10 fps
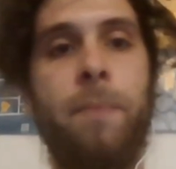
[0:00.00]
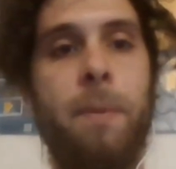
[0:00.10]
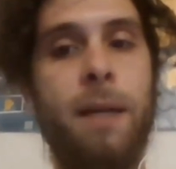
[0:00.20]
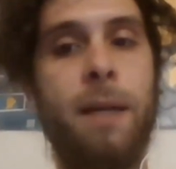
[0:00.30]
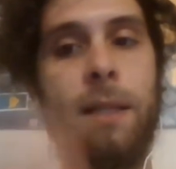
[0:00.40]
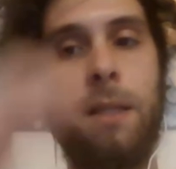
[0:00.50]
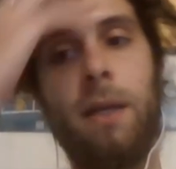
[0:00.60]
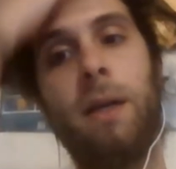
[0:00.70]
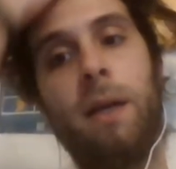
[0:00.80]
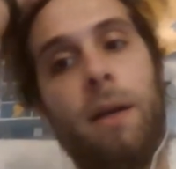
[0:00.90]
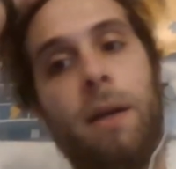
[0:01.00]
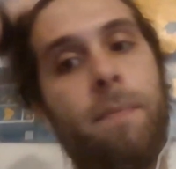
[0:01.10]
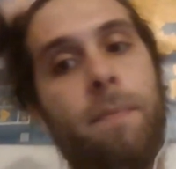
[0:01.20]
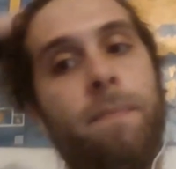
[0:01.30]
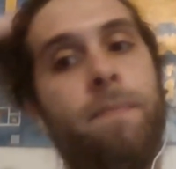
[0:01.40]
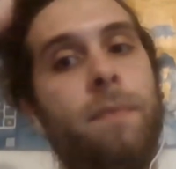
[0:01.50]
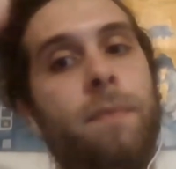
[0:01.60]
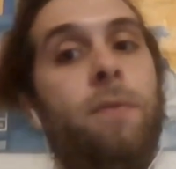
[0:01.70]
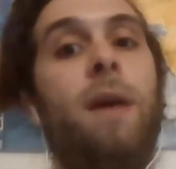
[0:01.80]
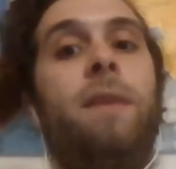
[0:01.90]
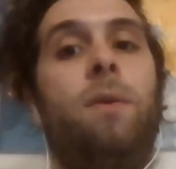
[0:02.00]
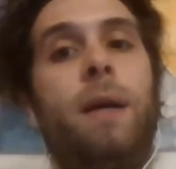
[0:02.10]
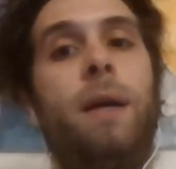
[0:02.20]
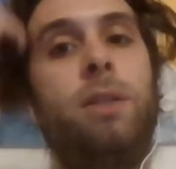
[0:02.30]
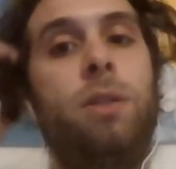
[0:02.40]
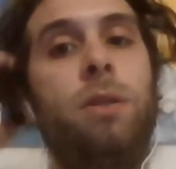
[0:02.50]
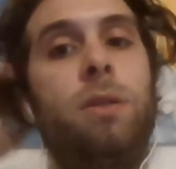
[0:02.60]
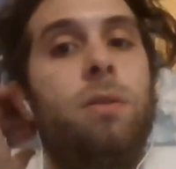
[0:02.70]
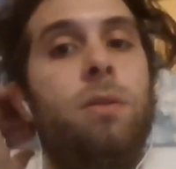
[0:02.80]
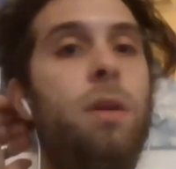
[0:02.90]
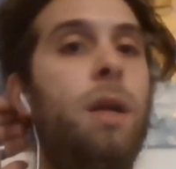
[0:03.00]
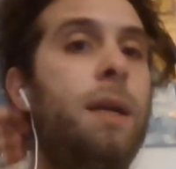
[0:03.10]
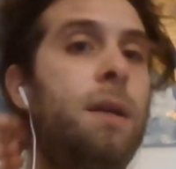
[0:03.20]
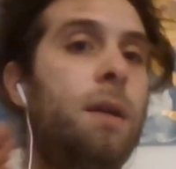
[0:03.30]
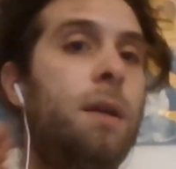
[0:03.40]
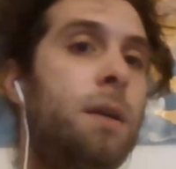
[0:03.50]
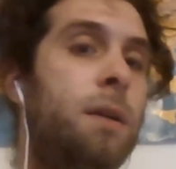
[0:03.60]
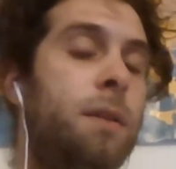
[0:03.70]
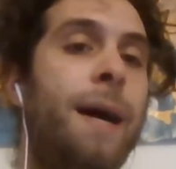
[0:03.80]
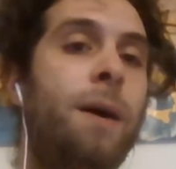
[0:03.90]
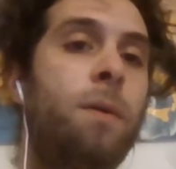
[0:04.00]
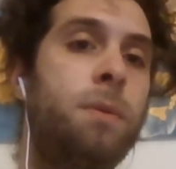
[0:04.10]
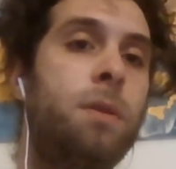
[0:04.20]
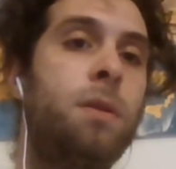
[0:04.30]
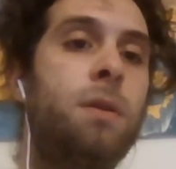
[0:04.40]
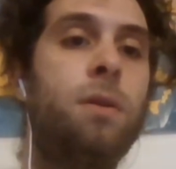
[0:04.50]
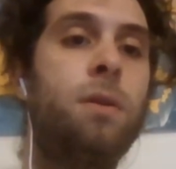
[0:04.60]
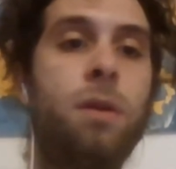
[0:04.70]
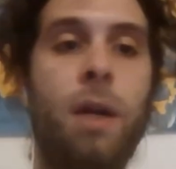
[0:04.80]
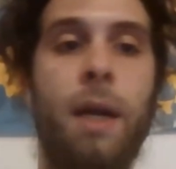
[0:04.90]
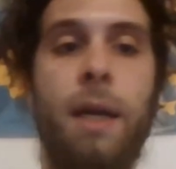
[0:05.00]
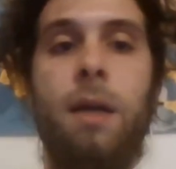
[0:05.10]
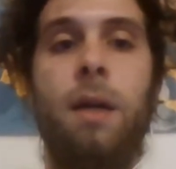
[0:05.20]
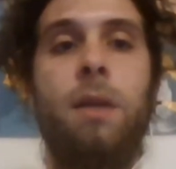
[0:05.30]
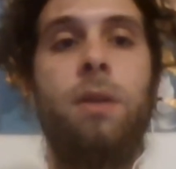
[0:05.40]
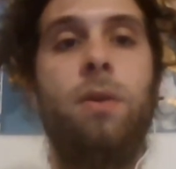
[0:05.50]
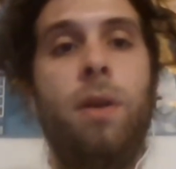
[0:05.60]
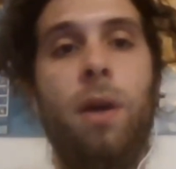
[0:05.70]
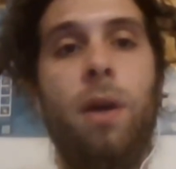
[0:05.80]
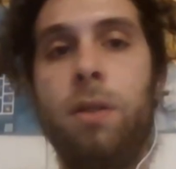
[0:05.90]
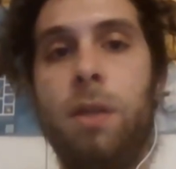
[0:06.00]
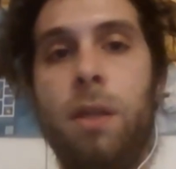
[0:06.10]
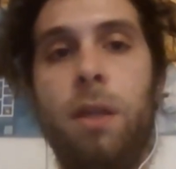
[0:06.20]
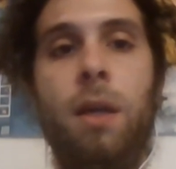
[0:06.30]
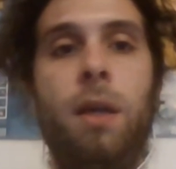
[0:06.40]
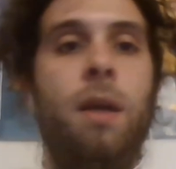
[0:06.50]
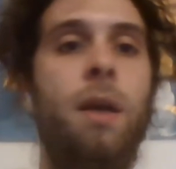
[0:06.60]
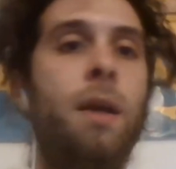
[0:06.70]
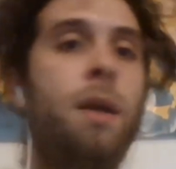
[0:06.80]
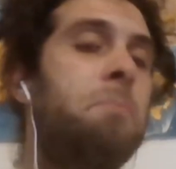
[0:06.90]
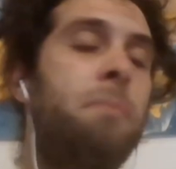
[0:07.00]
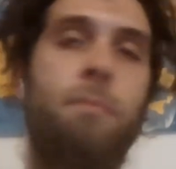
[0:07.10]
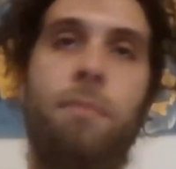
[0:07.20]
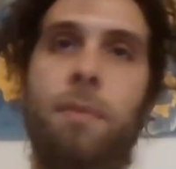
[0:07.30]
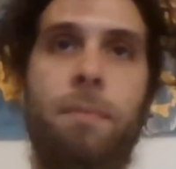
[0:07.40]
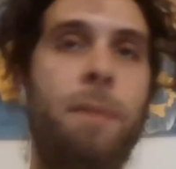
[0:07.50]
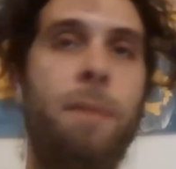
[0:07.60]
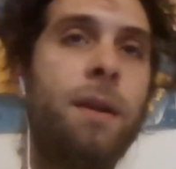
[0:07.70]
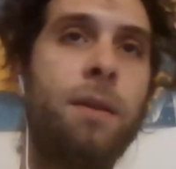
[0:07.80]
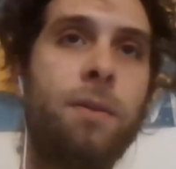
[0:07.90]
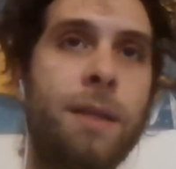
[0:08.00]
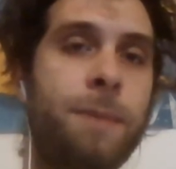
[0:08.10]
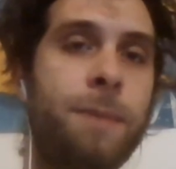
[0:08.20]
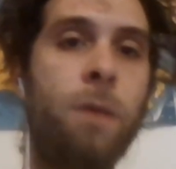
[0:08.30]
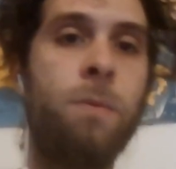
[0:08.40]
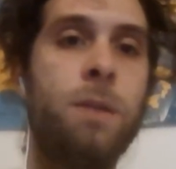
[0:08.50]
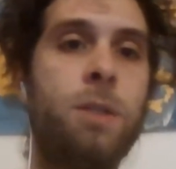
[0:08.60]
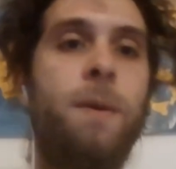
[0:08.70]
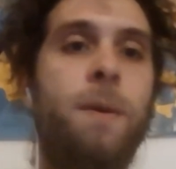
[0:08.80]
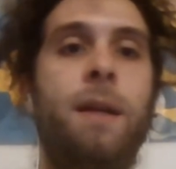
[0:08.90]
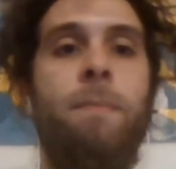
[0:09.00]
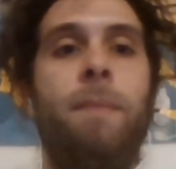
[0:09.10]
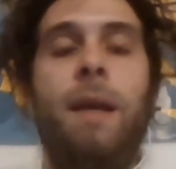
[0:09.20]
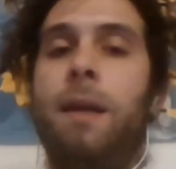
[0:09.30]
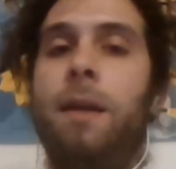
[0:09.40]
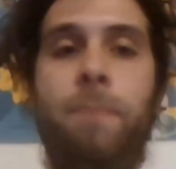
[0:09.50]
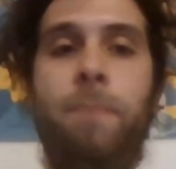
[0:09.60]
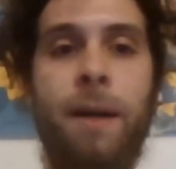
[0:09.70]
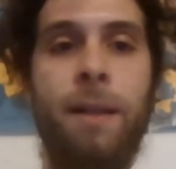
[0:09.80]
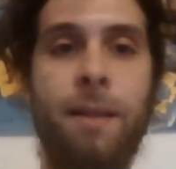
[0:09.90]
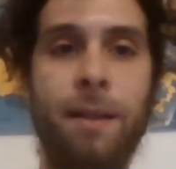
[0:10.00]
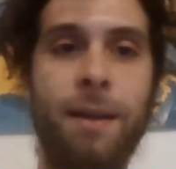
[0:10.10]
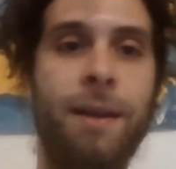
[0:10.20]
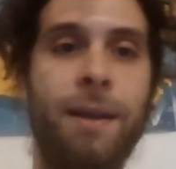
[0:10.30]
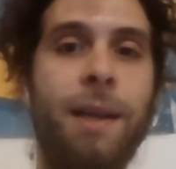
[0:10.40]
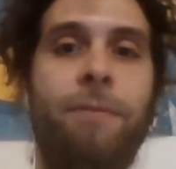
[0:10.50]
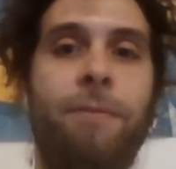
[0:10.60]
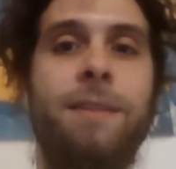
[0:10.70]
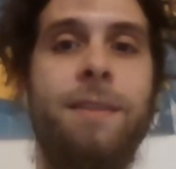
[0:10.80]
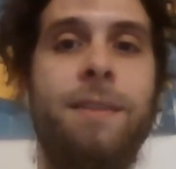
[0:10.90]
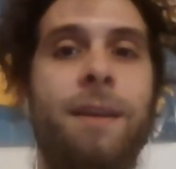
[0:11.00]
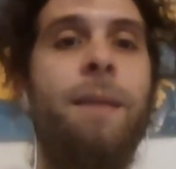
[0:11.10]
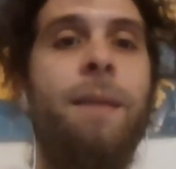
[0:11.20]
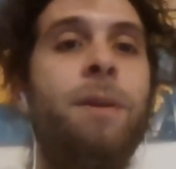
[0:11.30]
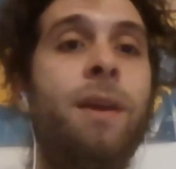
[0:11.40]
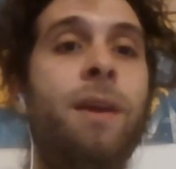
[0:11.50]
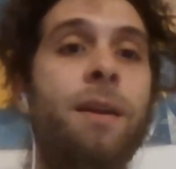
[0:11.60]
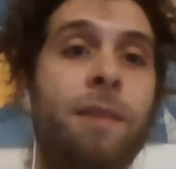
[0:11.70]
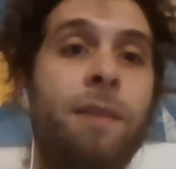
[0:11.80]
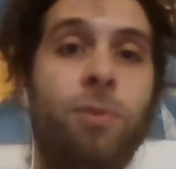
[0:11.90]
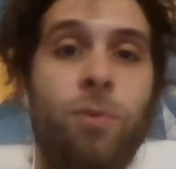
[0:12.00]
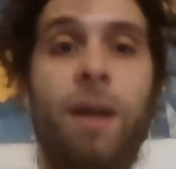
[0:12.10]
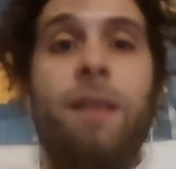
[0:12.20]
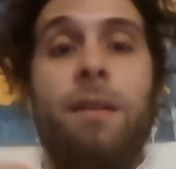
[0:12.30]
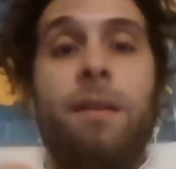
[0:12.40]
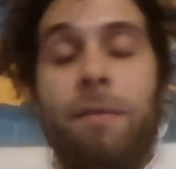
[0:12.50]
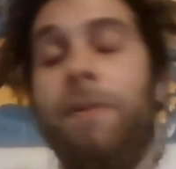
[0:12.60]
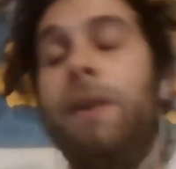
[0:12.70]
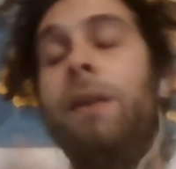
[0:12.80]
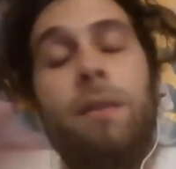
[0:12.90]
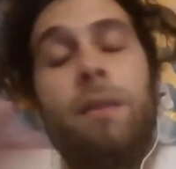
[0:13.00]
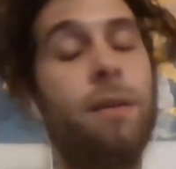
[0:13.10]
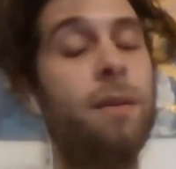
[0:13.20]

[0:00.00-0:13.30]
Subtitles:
But if you have any questions or like doubts or like curiosity, maybe not to ask me how much money I'm making, but if it's remunerative to enter the field,